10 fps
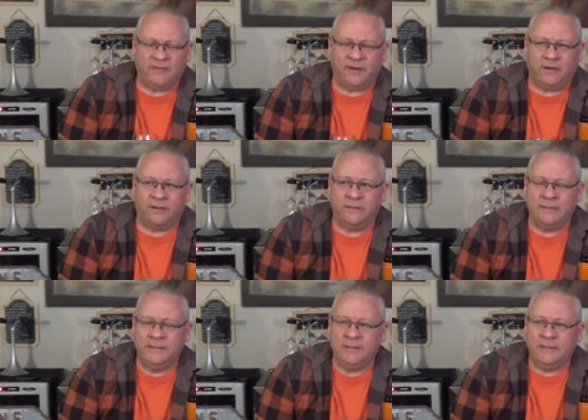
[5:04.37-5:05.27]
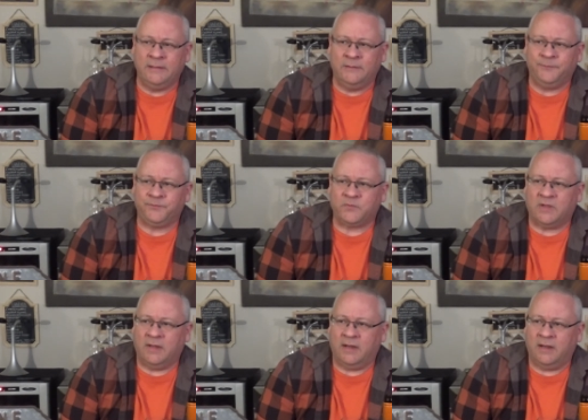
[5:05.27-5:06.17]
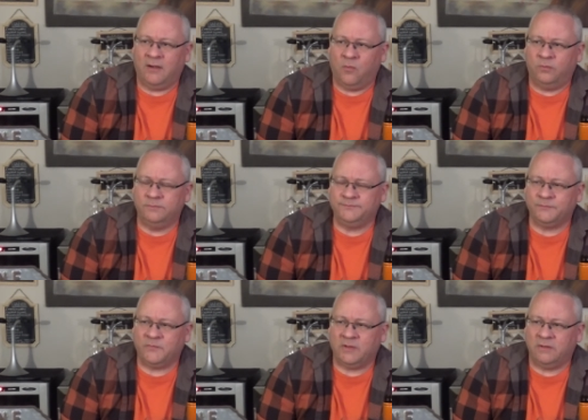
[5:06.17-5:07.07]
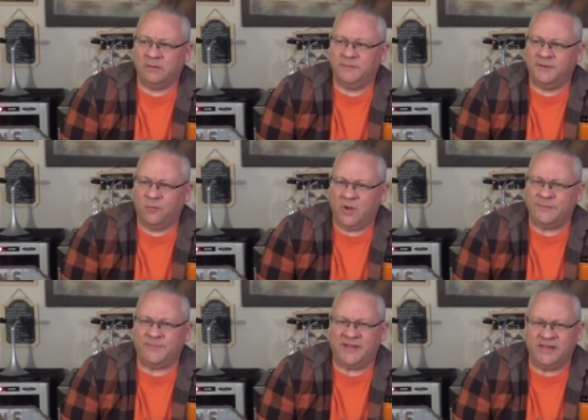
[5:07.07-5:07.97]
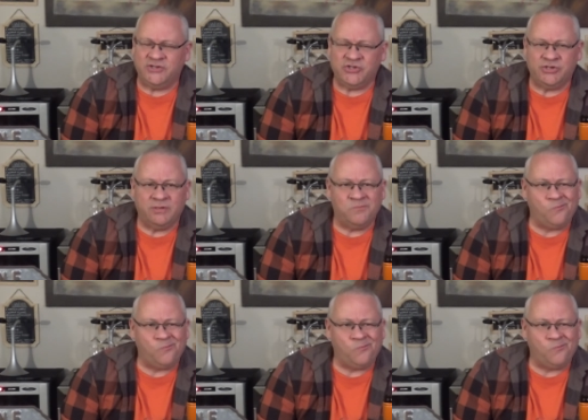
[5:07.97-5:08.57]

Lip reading: there, a little bit of white peach,